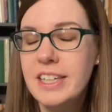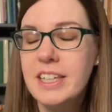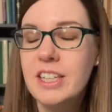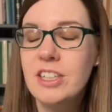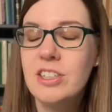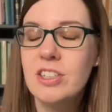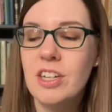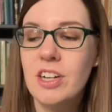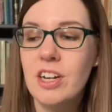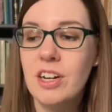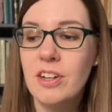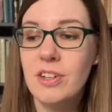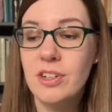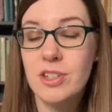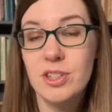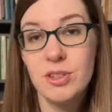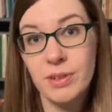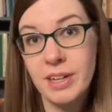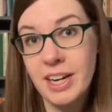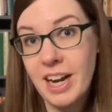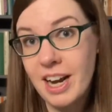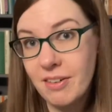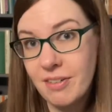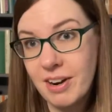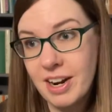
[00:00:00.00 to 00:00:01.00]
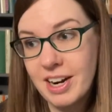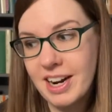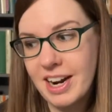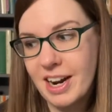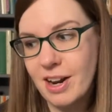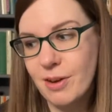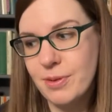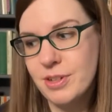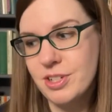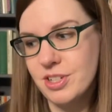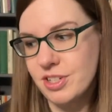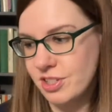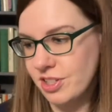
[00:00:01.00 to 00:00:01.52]
so there's three out right now,
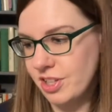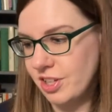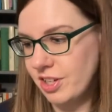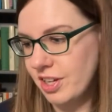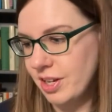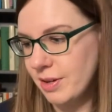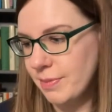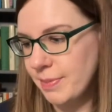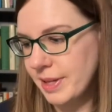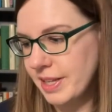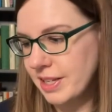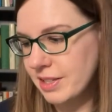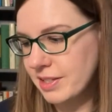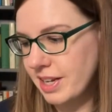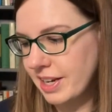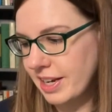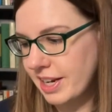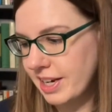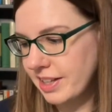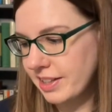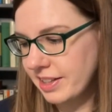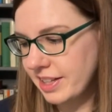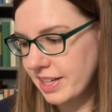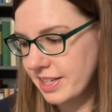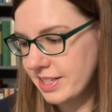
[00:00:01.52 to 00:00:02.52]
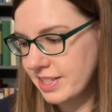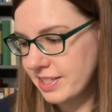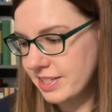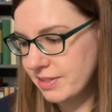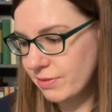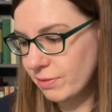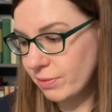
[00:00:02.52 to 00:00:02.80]
which is good because I could at least